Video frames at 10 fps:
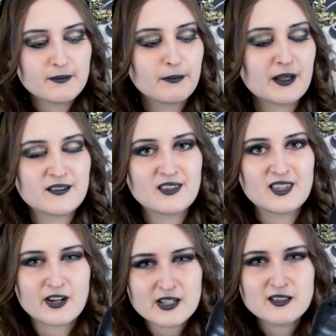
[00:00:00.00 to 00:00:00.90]
but
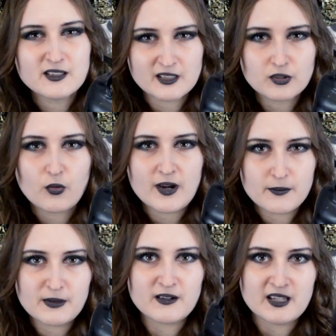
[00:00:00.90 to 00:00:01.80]
there is still quite a
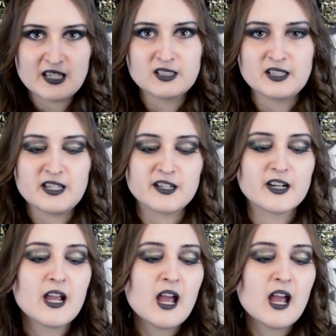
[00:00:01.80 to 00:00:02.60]
bit of heel here.